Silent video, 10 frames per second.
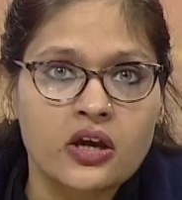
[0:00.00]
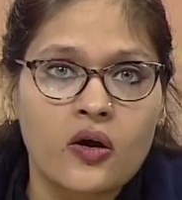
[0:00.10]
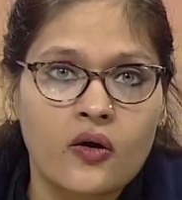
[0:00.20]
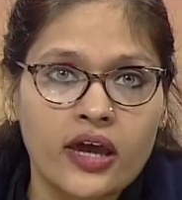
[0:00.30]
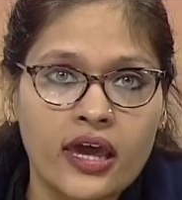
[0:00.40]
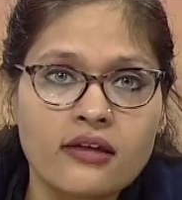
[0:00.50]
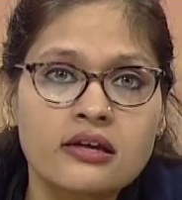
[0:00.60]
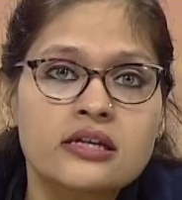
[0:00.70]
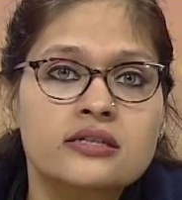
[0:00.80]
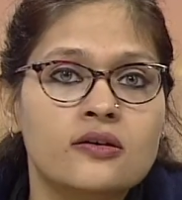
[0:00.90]
Okay,
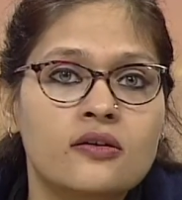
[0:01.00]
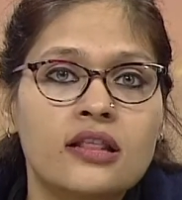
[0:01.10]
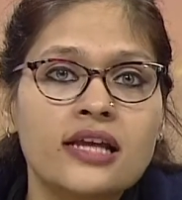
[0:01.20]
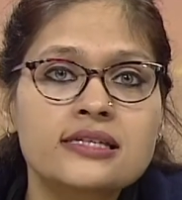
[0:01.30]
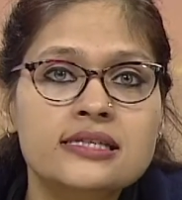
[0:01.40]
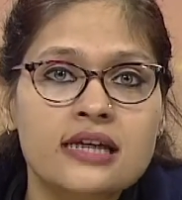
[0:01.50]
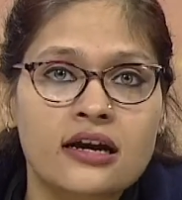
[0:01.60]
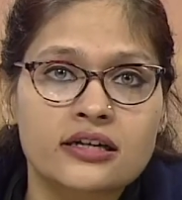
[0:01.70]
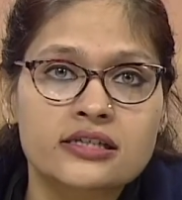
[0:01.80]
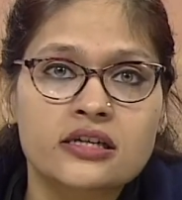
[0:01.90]
so let's
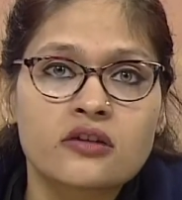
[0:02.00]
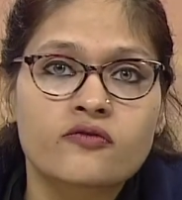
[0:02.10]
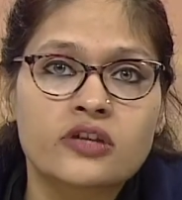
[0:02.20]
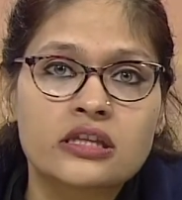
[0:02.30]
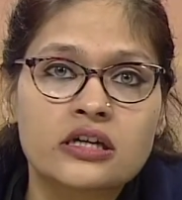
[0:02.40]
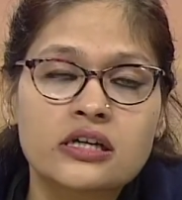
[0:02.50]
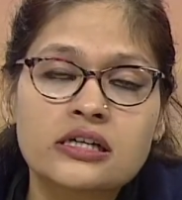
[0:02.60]
start with the